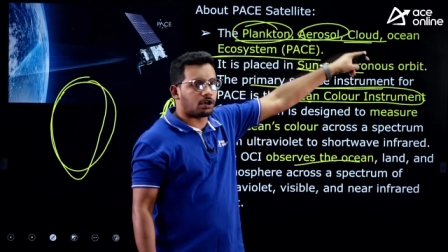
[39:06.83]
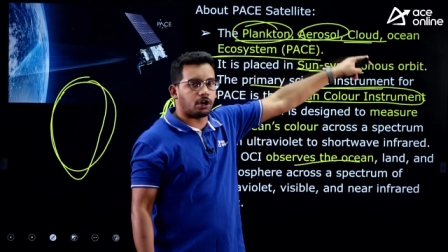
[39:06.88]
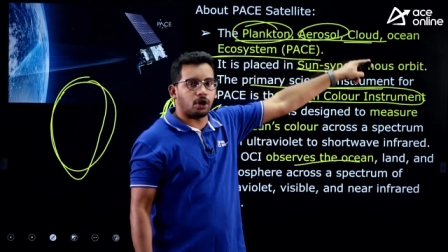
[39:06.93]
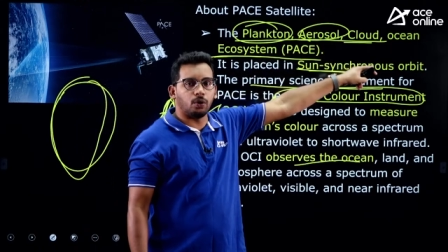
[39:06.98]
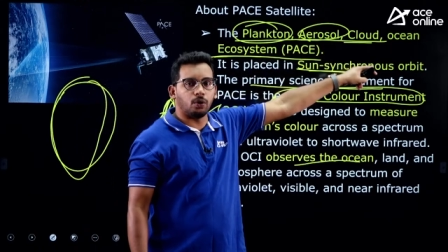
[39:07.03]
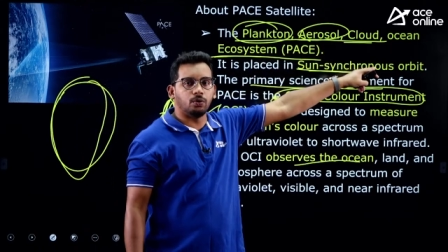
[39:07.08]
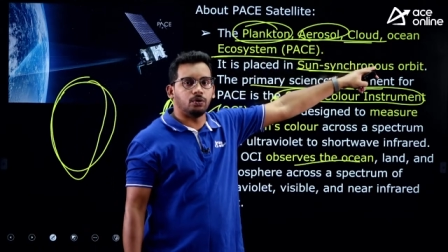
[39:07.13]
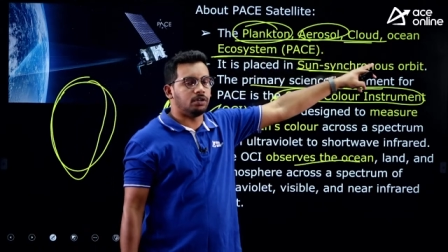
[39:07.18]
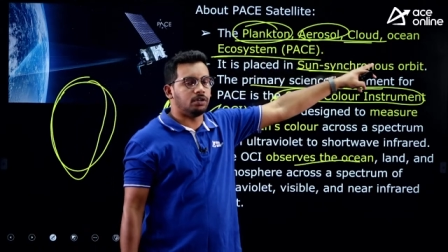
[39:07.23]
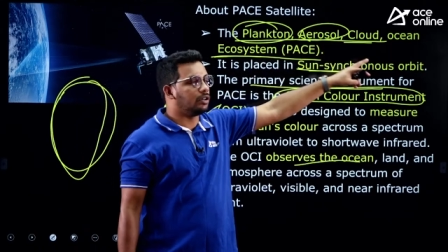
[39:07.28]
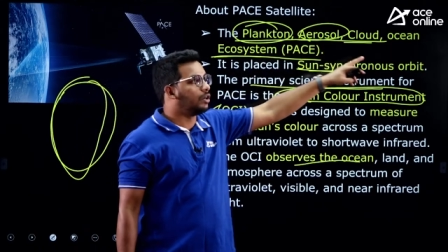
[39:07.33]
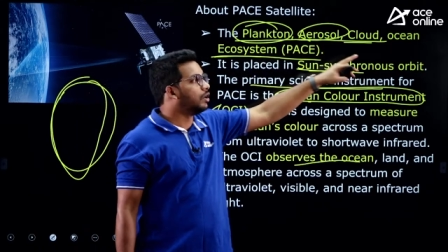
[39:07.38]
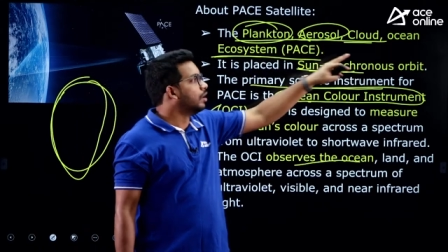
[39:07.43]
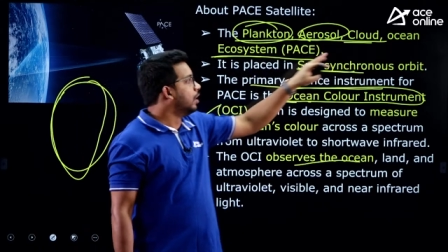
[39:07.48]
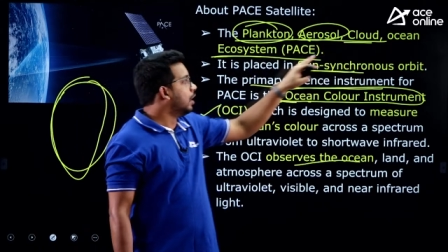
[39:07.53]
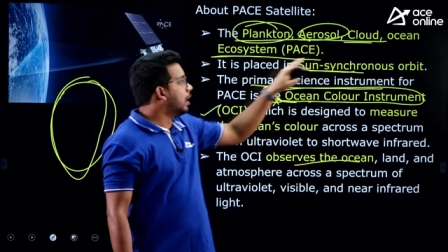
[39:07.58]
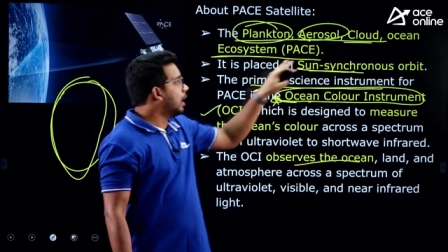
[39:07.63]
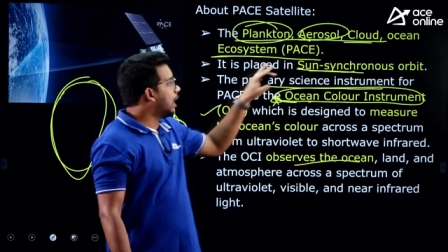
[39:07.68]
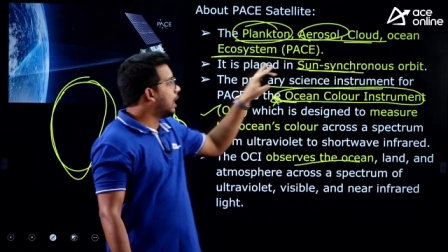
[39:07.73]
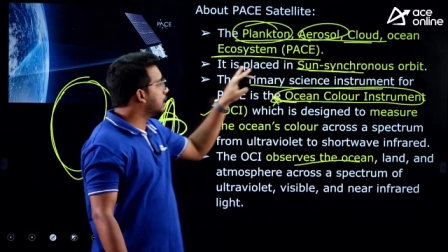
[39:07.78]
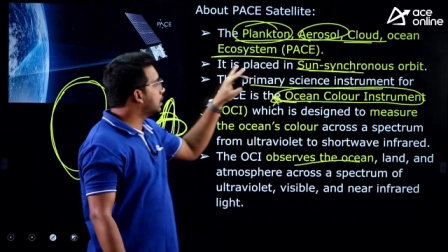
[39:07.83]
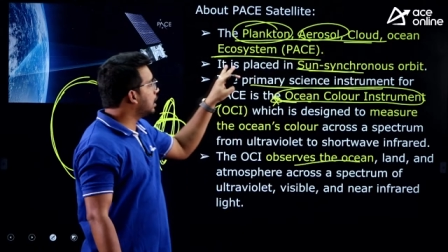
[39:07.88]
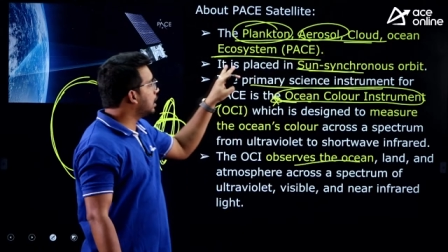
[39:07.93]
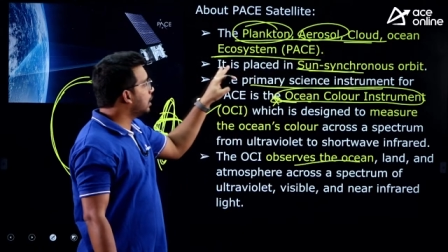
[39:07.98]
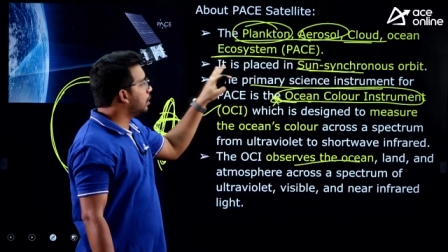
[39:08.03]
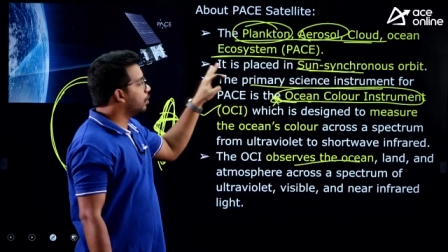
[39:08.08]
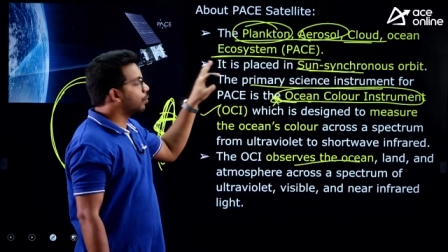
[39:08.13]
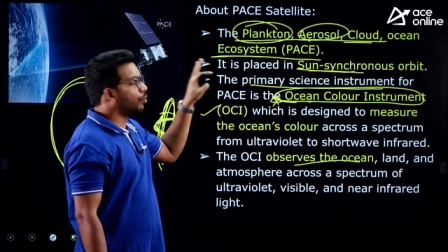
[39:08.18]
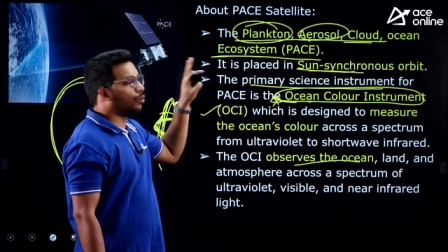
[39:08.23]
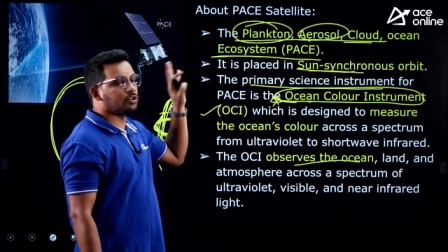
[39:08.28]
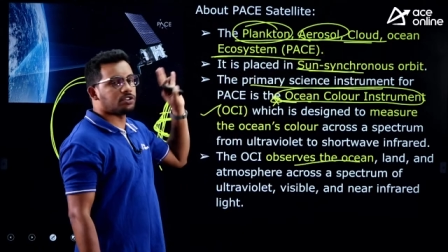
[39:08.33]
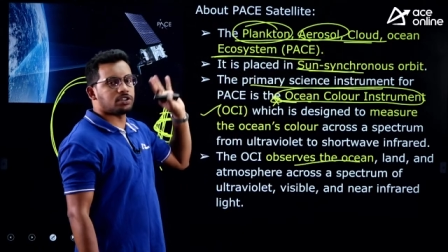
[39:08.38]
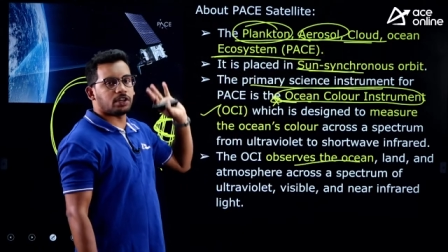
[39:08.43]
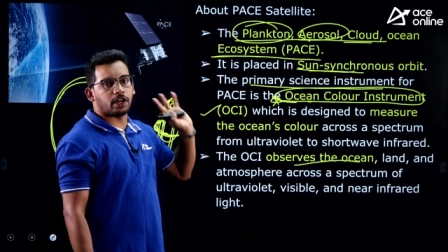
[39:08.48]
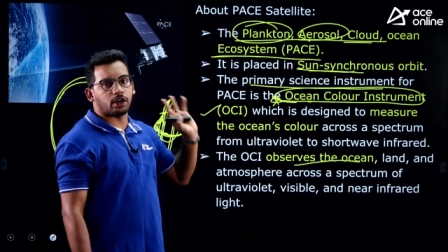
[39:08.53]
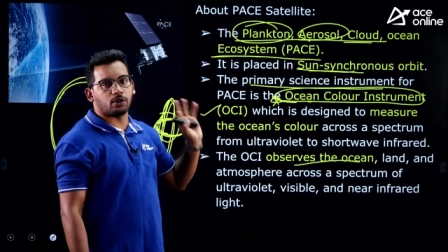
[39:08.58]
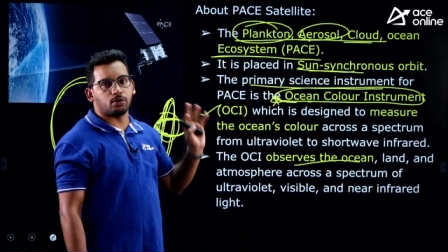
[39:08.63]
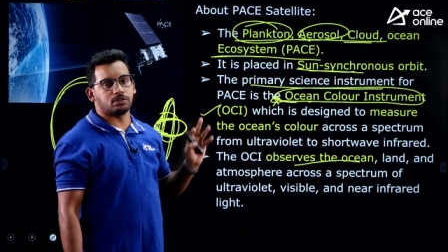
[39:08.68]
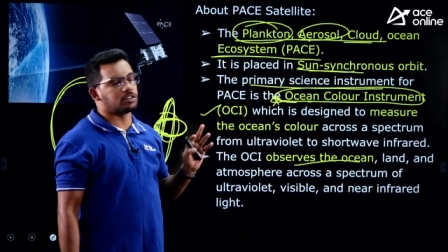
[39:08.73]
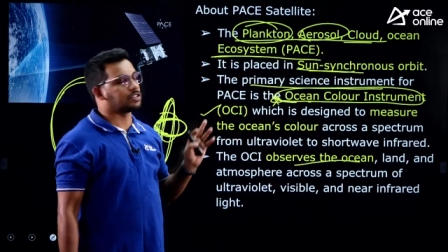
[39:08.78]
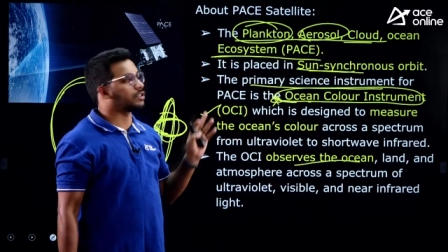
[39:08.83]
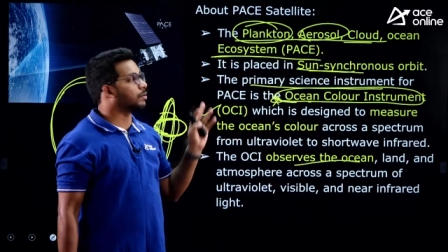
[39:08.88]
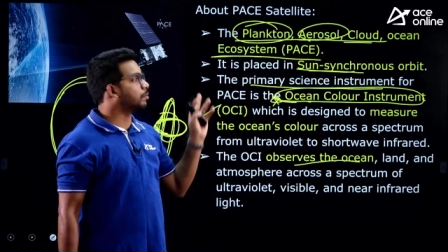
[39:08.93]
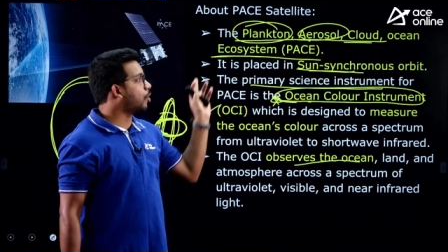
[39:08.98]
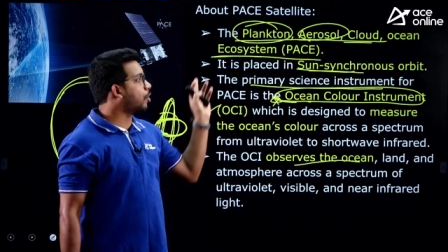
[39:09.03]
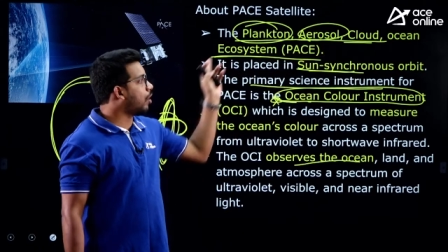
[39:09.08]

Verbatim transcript: cloud and then ocean ecosystem.